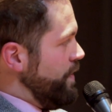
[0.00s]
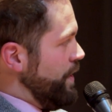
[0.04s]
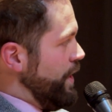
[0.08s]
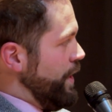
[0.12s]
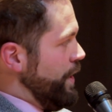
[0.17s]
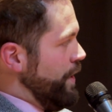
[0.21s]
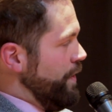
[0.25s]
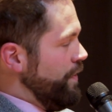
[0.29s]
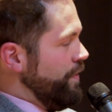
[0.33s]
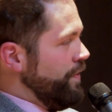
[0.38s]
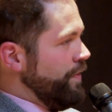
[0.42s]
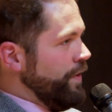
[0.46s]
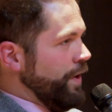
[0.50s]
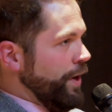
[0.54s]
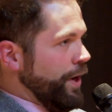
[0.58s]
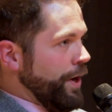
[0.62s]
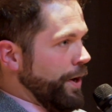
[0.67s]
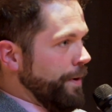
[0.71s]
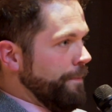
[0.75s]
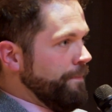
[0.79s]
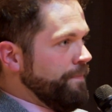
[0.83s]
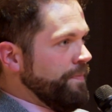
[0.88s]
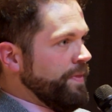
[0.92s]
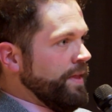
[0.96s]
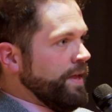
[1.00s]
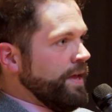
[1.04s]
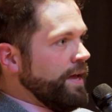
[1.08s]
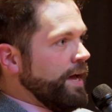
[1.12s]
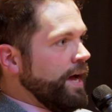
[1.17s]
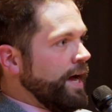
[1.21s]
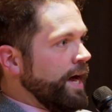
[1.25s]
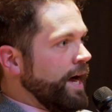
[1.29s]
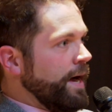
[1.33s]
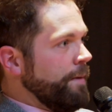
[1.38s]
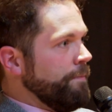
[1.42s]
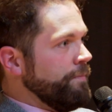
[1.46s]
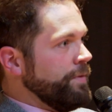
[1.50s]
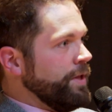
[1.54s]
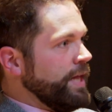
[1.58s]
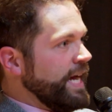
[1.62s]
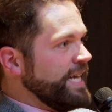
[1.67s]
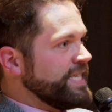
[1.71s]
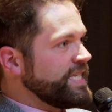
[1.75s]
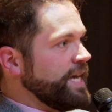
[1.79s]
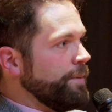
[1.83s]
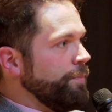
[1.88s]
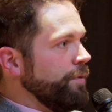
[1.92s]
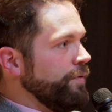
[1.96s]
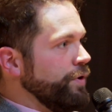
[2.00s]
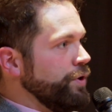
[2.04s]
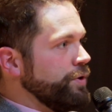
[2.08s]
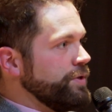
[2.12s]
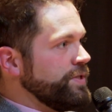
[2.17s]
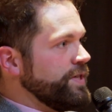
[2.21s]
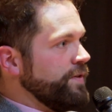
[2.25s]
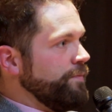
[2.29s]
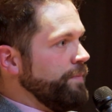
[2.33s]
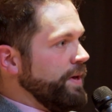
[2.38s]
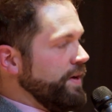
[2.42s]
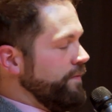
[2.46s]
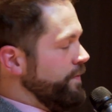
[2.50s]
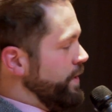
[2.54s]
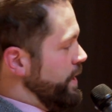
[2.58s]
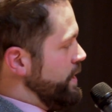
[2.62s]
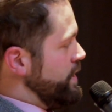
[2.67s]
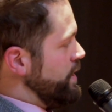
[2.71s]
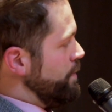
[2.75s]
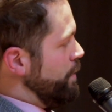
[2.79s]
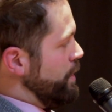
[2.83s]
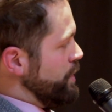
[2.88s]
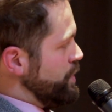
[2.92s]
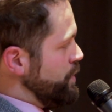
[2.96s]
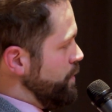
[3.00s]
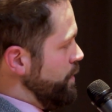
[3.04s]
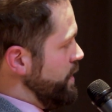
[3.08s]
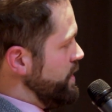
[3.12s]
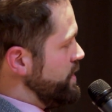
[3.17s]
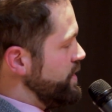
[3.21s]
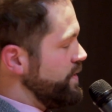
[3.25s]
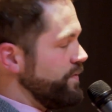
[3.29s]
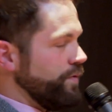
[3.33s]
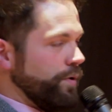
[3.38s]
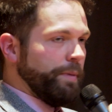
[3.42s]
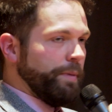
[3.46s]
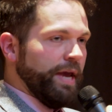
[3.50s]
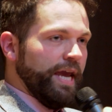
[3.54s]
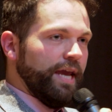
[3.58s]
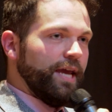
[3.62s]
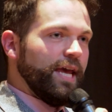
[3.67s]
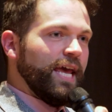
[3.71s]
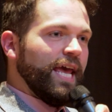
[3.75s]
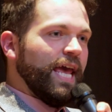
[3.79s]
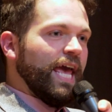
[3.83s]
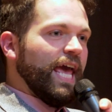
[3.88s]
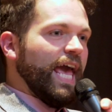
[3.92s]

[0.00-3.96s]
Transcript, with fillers: The the um, the last couple of years have been very tumultuous me,